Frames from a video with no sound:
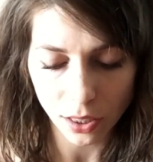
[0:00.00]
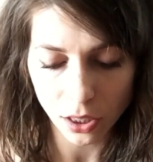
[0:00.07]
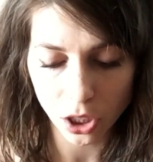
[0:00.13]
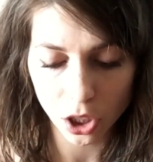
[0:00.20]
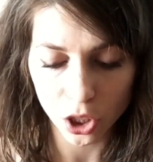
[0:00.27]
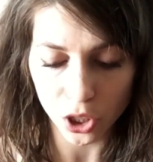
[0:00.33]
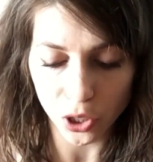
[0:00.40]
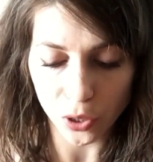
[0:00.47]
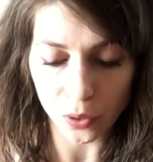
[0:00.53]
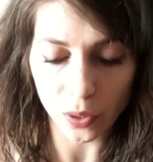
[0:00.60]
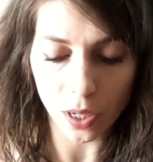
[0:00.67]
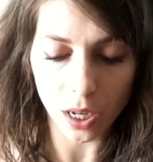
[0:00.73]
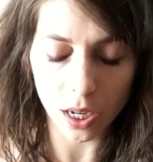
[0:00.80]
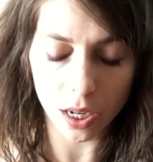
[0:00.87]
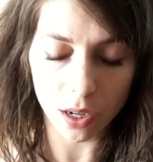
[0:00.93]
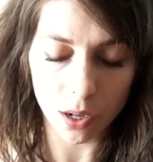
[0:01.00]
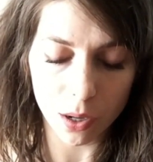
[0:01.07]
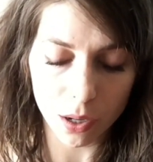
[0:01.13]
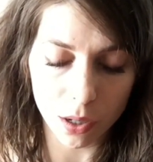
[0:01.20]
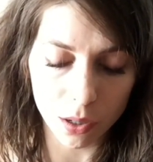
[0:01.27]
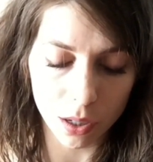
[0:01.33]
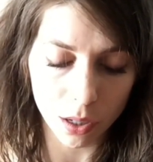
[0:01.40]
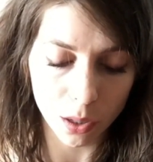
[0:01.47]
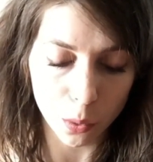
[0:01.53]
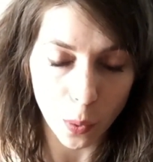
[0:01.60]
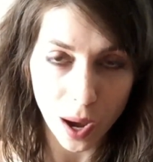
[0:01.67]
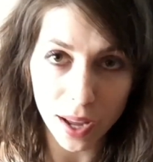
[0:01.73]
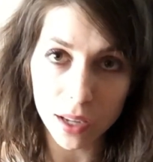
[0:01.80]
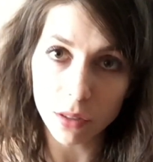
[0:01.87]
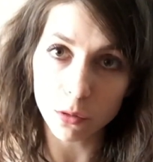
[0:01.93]
So
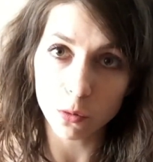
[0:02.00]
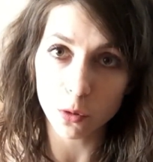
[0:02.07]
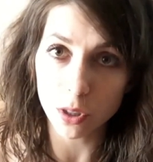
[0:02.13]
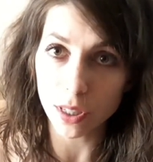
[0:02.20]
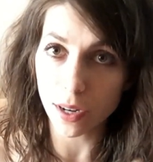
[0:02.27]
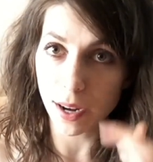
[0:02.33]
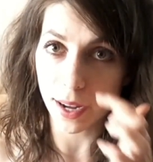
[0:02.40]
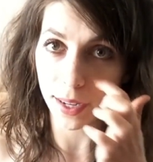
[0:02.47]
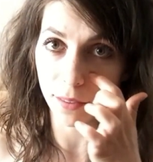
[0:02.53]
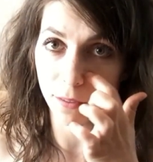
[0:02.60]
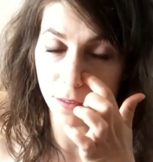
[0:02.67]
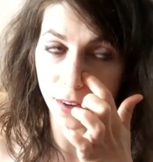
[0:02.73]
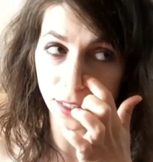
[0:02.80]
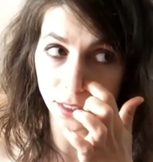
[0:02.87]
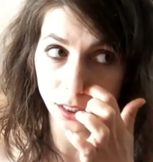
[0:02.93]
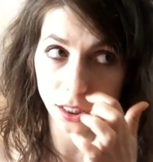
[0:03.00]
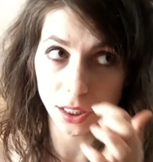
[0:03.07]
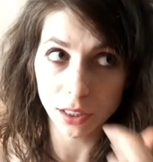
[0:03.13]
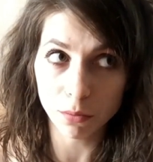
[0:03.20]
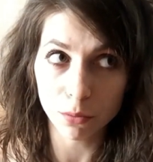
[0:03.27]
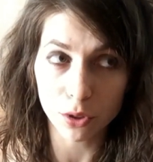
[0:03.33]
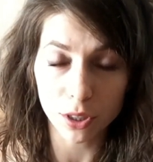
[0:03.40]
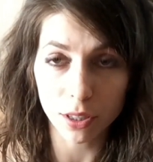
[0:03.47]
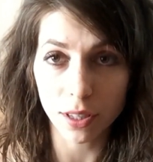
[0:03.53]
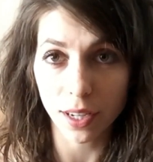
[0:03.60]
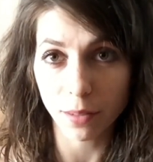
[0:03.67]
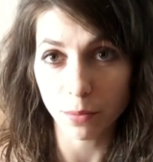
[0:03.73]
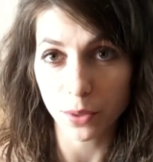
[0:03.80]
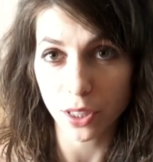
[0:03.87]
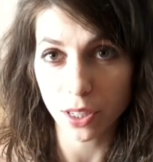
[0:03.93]
quiet or high-function
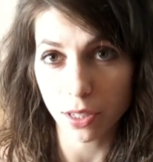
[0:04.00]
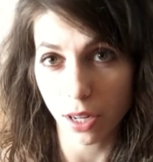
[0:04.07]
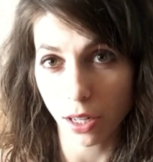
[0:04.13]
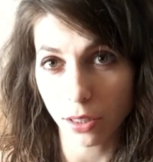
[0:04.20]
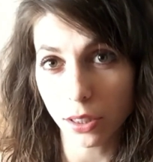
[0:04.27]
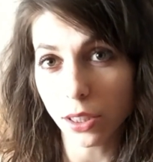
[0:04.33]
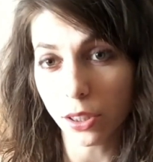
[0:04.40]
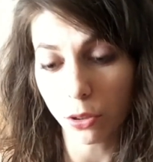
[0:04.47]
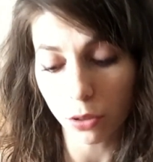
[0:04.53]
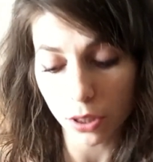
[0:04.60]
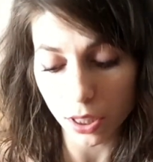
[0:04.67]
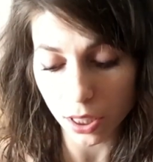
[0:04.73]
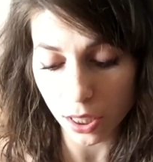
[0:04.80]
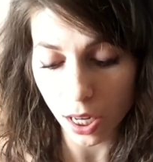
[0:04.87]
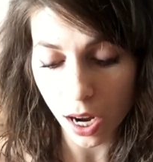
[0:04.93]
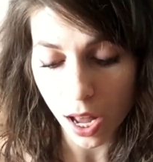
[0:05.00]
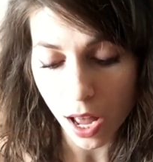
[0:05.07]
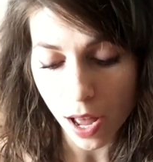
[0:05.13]
borderline personality disorder